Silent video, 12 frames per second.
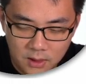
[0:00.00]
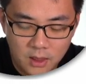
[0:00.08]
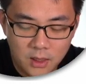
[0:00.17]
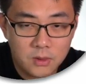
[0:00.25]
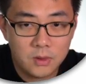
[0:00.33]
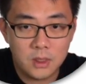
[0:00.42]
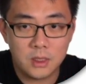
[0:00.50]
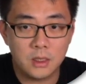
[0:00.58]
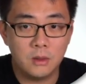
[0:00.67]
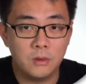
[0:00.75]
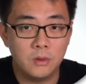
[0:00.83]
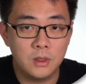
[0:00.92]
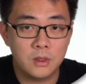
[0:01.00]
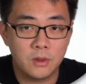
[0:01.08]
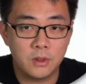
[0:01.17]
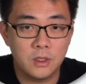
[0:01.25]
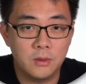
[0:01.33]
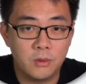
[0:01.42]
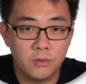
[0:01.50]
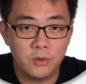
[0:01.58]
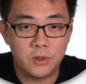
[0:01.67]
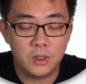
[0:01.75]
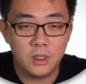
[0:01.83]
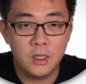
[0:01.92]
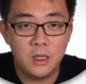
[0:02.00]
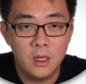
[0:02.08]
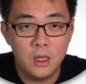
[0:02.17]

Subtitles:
Okay, so this is how you do this question here proficiently.